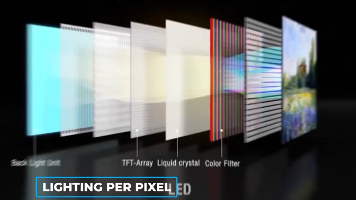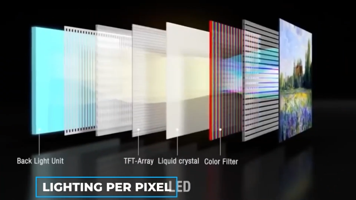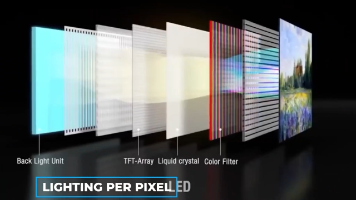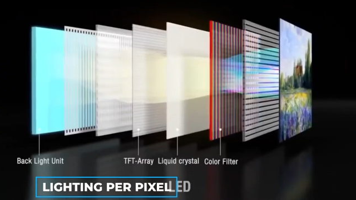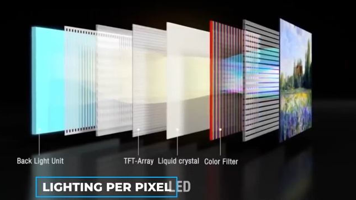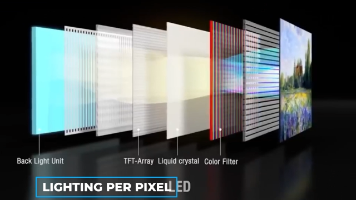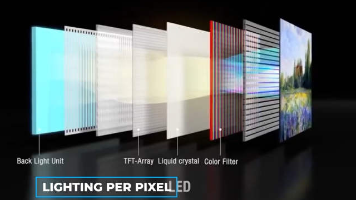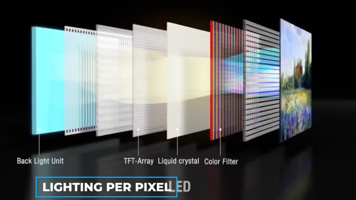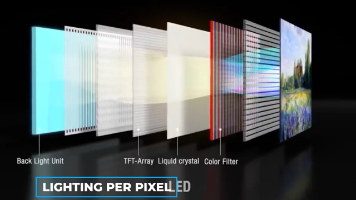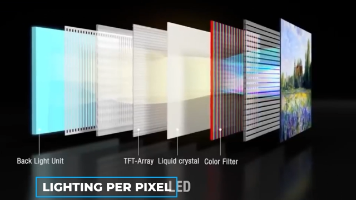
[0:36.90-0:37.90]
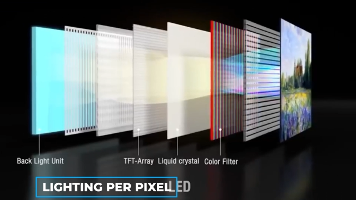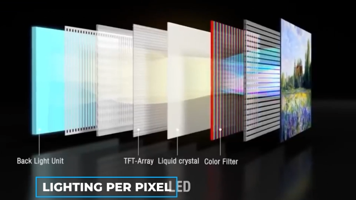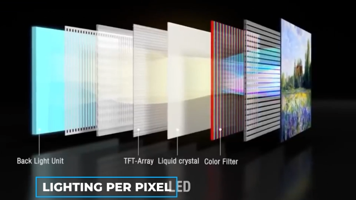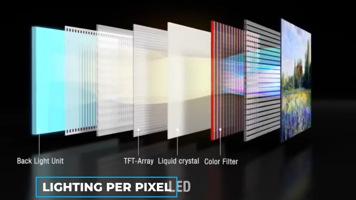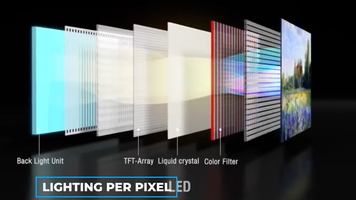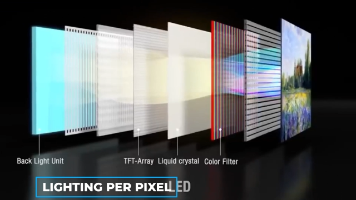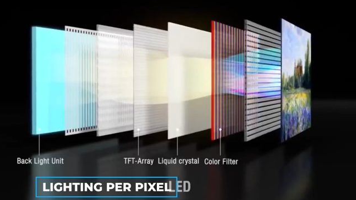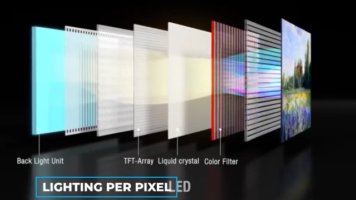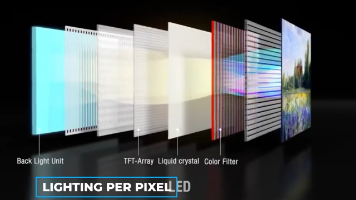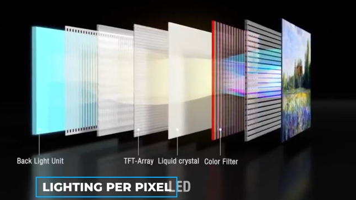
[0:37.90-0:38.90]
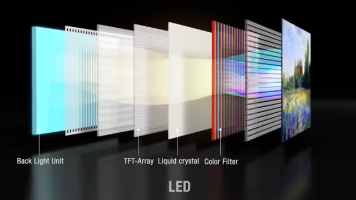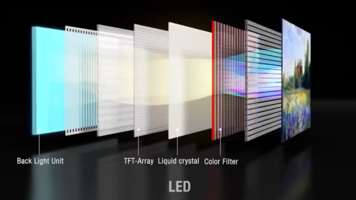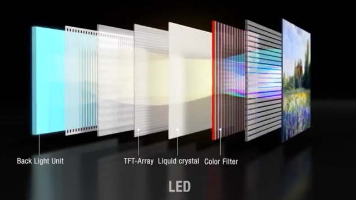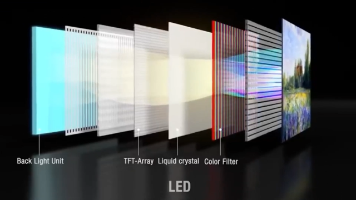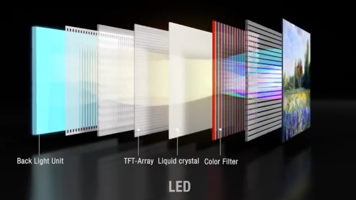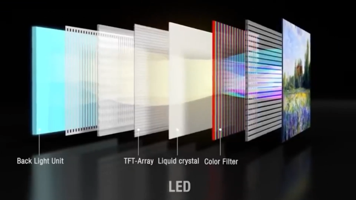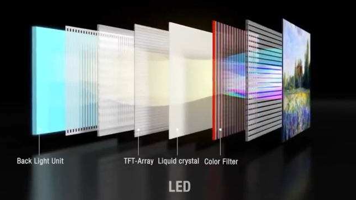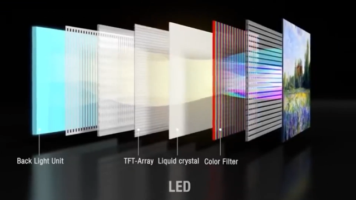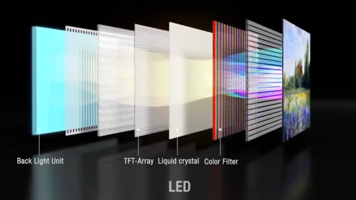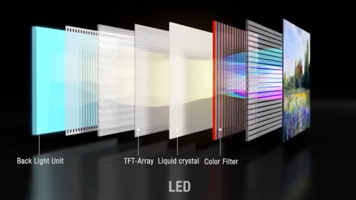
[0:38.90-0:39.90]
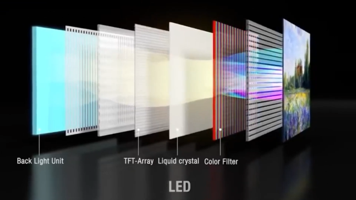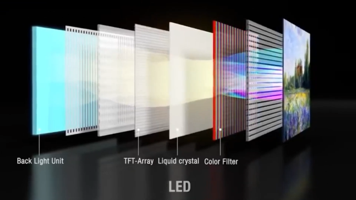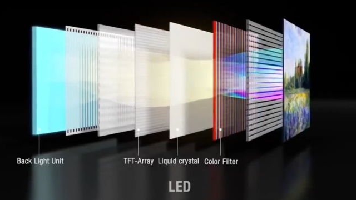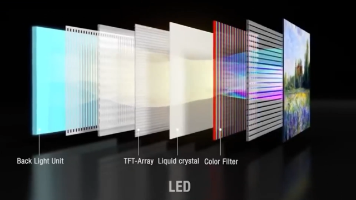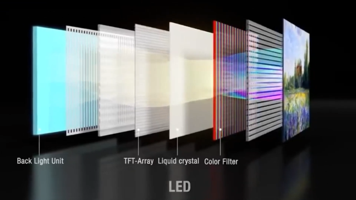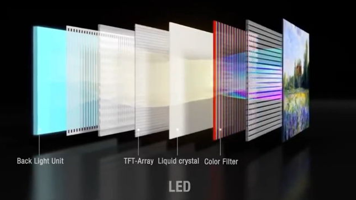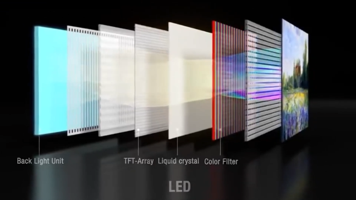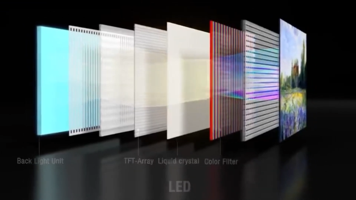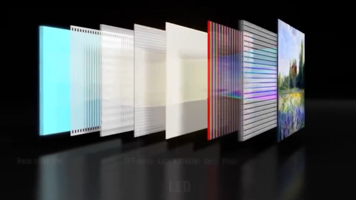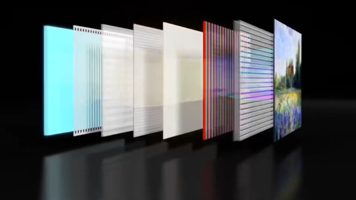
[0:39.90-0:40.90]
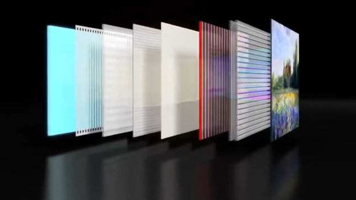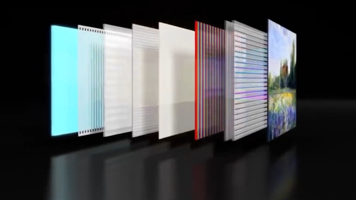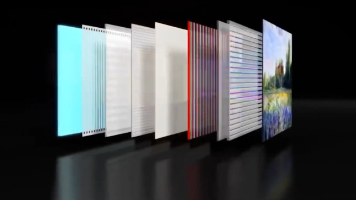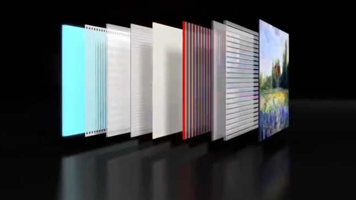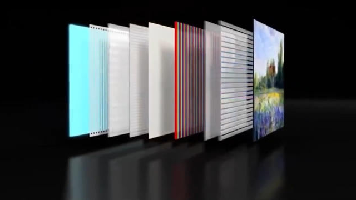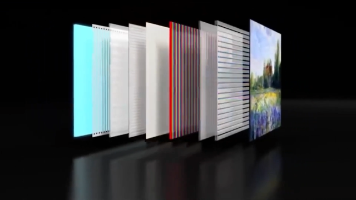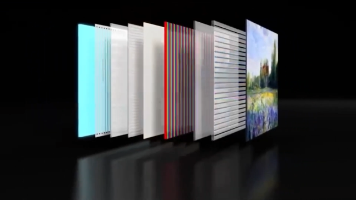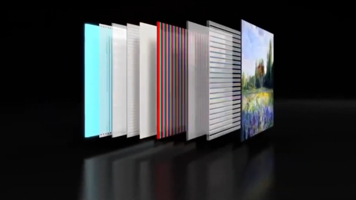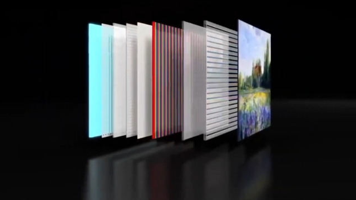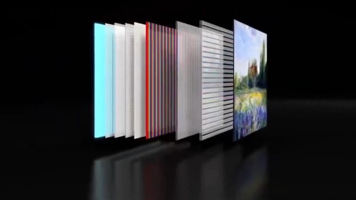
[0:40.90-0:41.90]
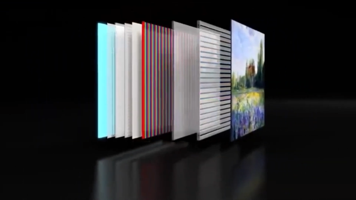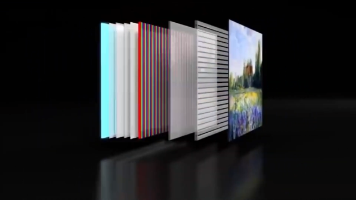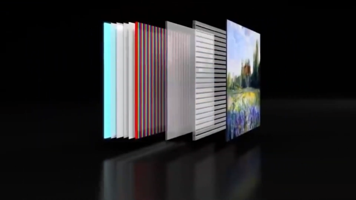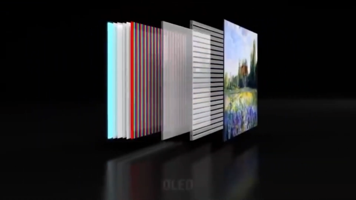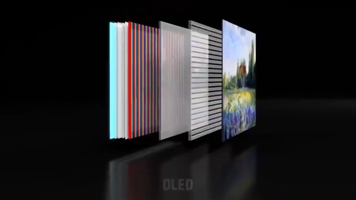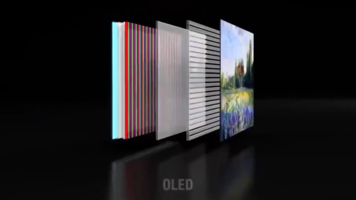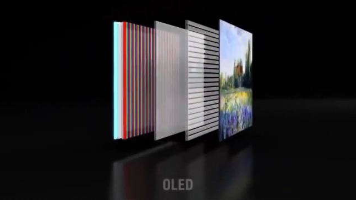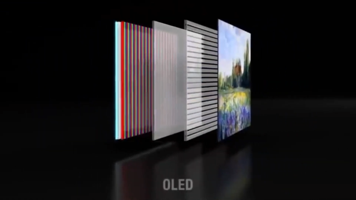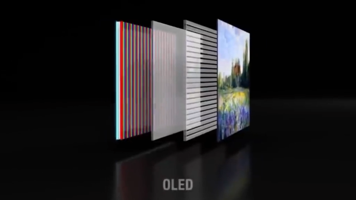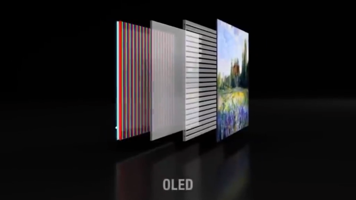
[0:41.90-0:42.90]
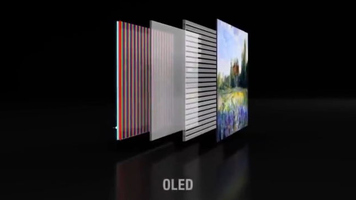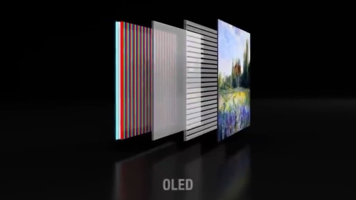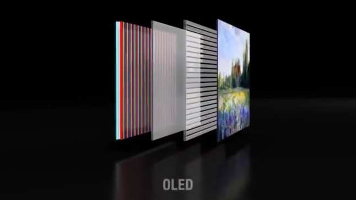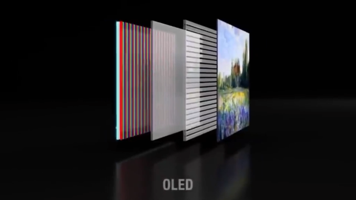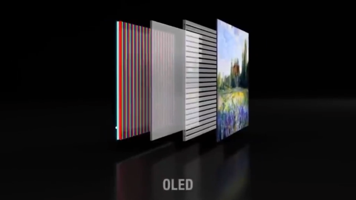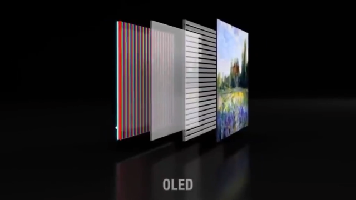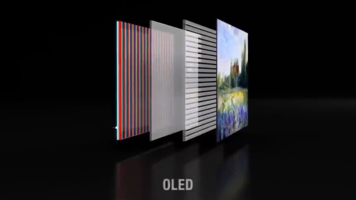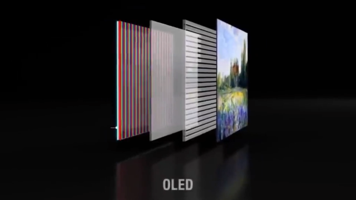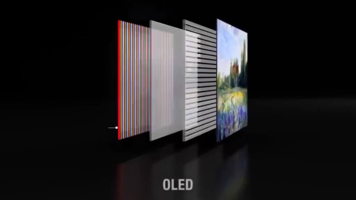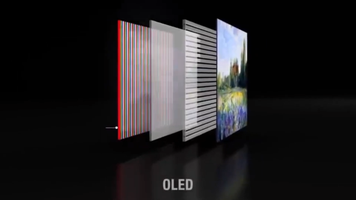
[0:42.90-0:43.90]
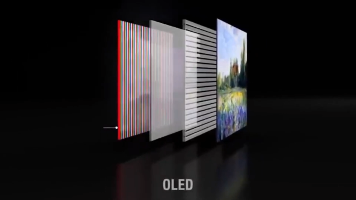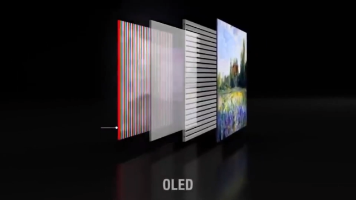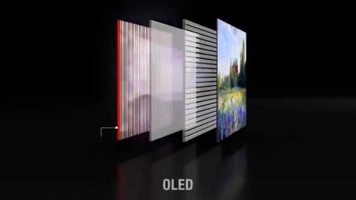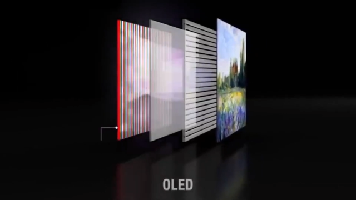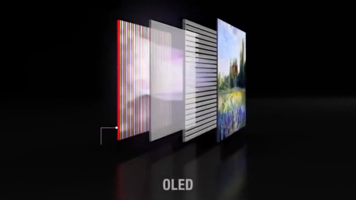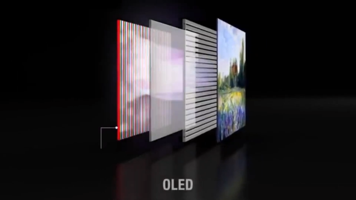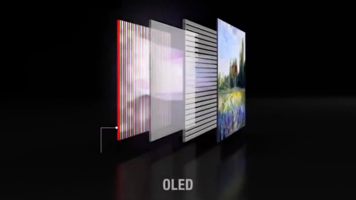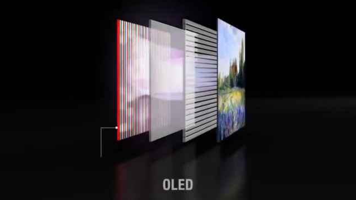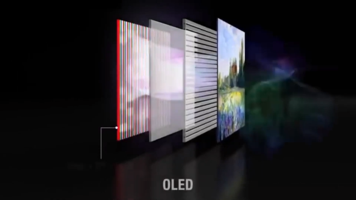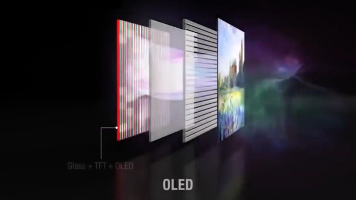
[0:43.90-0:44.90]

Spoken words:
(no speaker visible)